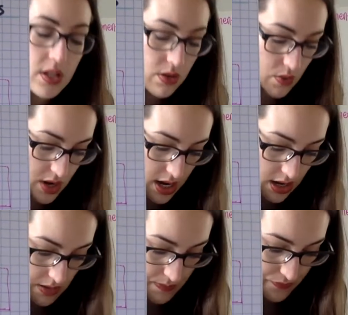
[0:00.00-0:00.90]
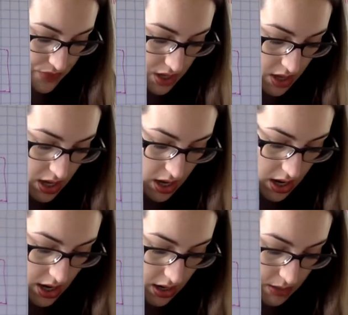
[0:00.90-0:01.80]
Okay,
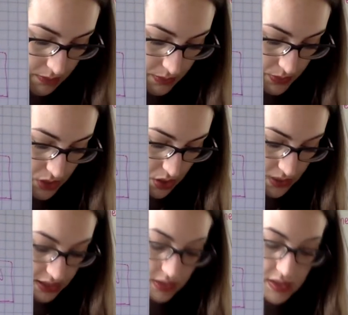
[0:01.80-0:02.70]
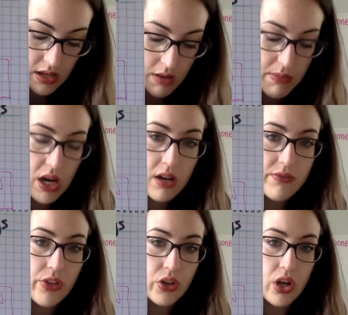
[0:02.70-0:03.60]
so it's the sum
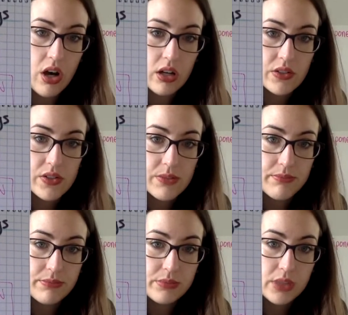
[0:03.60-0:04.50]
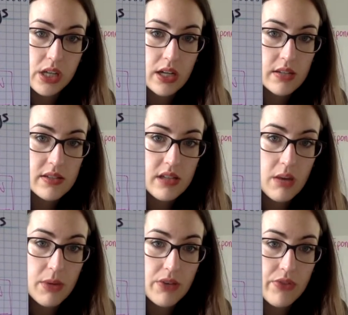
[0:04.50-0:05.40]
of the logs. Okay,
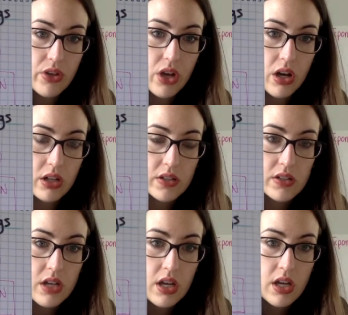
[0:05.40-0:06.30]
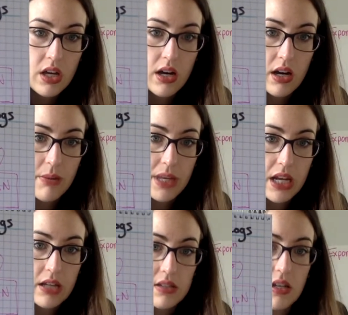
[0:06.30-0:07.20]
sum of the logs. It
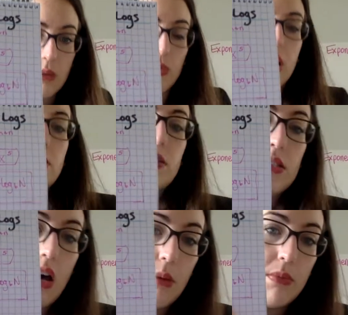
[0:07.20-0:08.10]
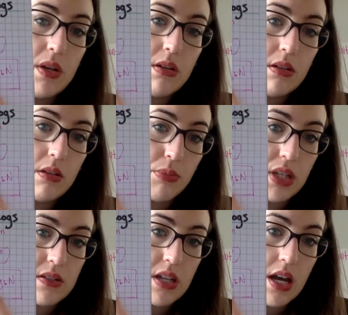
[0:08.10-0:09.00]
ends up, right? Sum
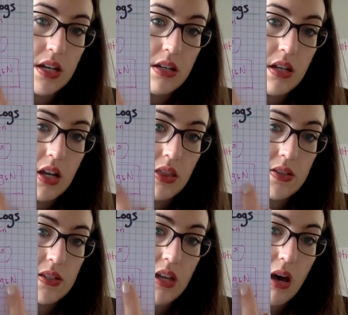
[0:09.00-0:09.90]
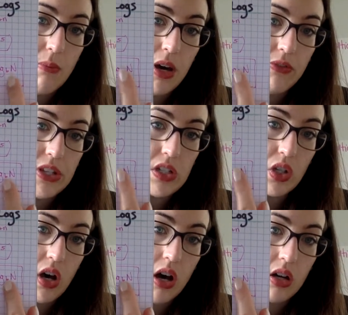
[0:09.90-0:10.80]
plus sign, the sum of these
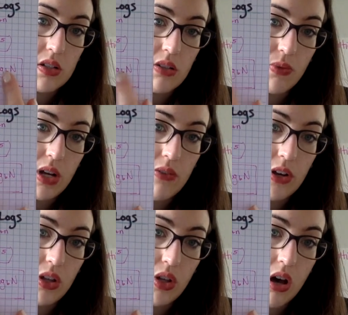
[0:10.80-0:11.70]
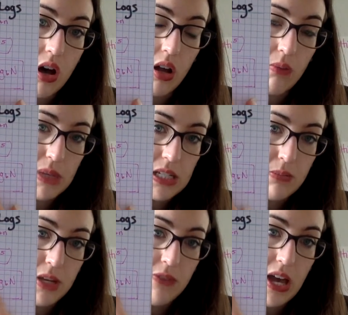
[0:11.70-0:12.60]
logs of whatever the log base
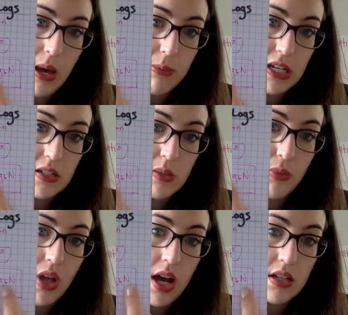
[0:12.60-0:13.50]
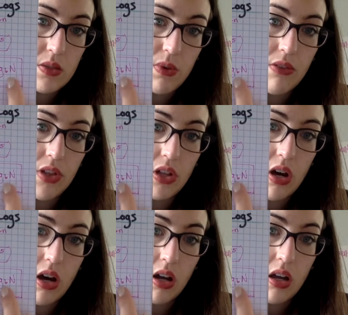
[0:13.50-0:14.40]
b of n is, plus whatever the
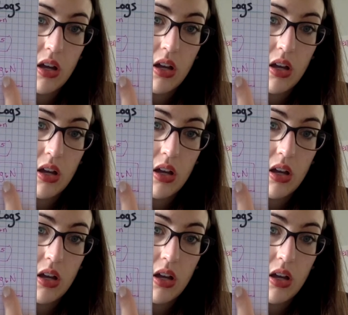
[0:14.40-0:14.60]
log